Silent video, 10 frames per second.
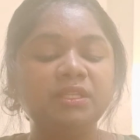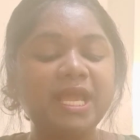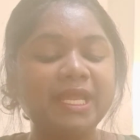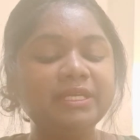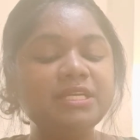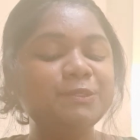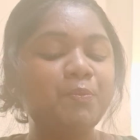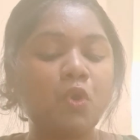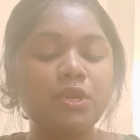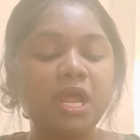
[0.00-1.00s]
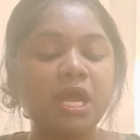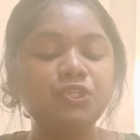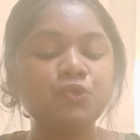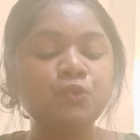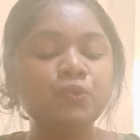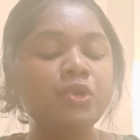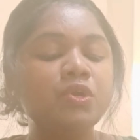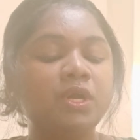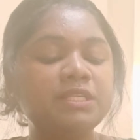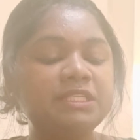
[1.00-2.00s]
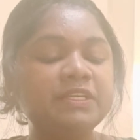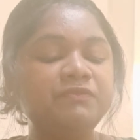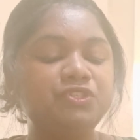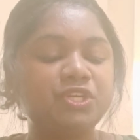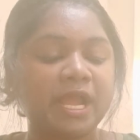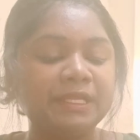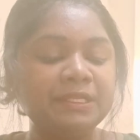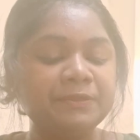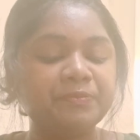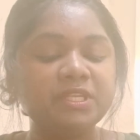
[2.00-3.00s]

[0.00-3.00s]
There is Purna to conceive child.